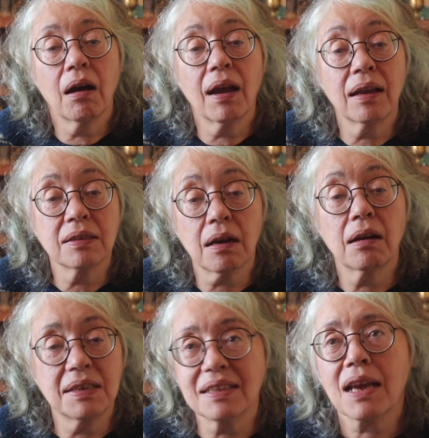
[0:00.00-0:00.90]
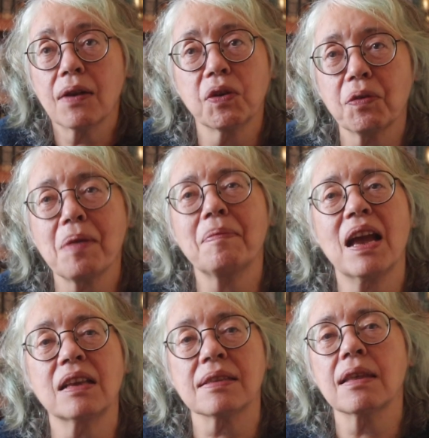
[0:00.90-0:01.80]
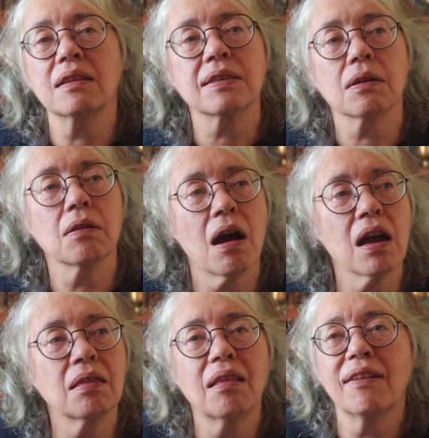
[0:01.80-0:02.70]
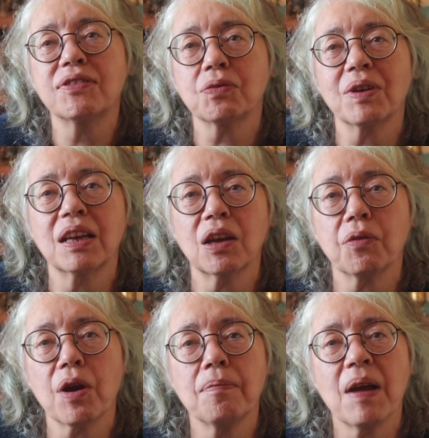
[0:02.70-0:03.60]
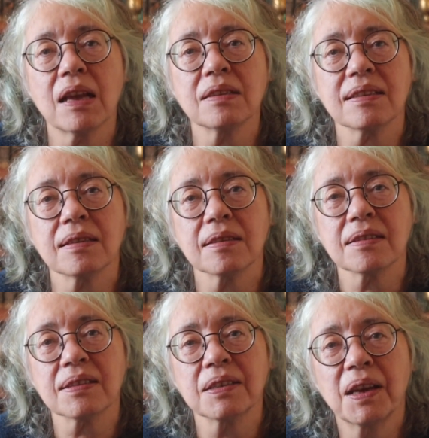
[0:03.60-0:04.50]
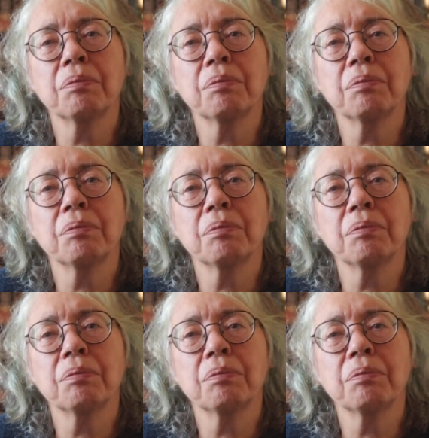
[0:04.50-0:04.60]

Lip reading: and I discovered romance then, so I loved reading romances.